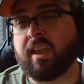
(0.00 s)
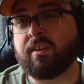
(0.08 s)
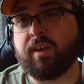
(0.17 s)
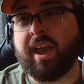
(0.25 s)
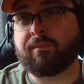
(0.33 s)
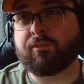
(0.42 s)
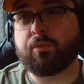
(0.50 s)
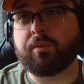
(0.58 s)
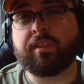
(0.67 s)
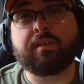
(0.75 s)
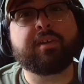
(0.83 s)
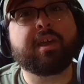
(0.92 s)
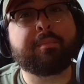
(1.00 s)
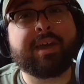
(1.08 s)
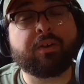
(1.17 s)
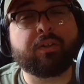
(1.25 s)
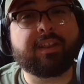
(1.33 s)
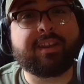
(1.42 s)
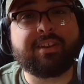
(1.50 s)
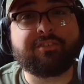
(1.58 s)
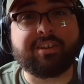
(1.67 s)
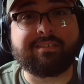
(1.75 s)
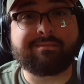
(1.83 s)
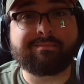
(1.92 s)
And after receiving a medical
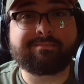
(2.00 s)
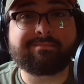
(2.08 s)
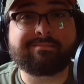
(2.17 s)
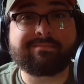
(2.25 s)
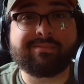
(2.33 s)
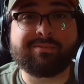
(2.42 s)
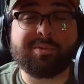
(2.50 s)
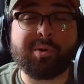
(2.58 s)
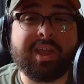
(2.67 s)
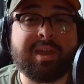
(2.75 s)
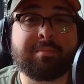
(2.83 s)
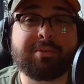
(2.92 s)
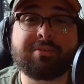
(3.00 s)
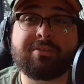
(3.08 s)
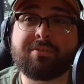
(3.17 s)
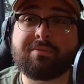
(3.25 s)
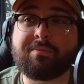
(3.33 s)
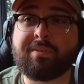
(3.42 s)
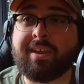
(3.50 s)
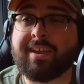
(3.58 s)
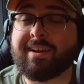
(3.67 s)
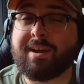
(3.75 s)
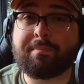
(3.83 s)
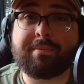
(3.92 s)
attention, were able to
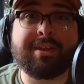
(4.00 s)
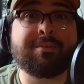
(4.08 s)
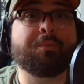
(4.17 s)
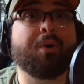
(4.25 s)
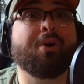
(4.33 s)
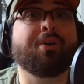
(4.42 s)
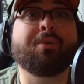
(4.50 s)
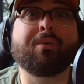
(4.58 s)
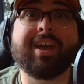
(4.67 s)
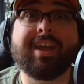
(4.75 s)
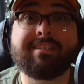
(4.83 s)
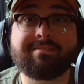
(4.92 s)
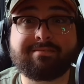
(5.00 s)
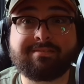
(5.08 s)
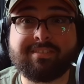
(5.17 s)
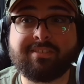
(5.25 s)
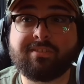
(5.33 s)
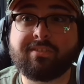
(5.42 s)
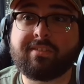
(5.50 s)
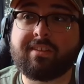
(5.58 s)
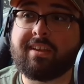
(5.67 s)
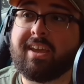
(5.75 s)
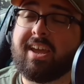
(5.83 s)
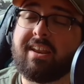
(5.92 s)
get up and walk away.
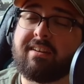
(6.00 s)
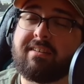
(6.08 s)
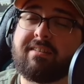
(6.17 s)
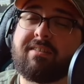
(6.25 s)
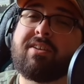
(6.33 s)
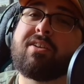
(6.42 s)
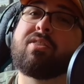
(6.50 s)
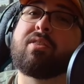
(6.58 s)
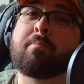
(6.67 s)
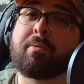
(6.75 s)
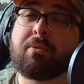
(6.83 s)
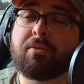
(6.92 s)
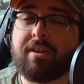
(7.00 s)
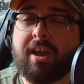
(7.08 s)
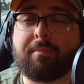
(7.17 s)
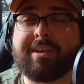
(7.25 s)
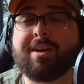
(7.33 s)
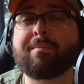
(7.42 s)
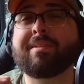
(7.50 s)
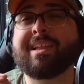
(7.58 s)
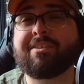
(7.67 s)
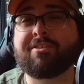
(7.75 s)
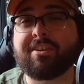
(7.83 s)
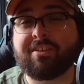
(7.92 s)
Again, the bulls now
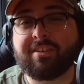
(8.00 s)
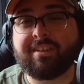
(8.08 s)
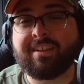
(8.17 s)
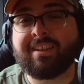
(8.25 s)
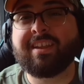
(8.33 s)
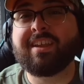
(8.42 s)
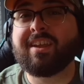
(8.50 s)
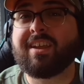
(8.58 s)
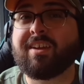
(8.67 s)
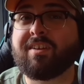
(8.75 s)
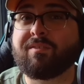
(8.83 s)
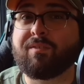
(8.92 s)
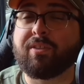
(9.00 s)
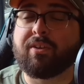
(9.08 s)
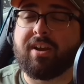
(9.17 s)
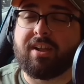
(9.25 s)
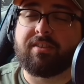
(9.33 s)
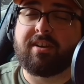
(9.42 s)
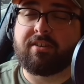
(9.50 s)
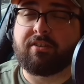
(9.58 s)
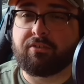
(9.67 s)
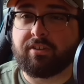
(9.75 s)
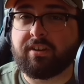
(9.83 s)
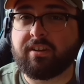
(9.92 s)
become legend for their
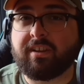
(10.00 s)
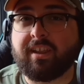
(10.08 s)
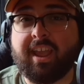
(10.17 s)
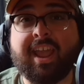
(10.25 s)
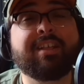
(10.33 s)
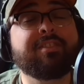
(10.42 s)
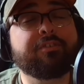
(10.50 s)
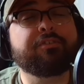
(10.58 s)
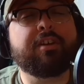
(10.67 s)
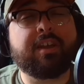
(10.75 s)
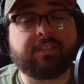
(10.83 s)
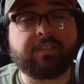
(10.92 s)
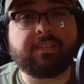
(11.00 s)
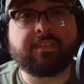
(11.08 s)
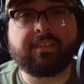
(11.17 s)
constitution and their strength.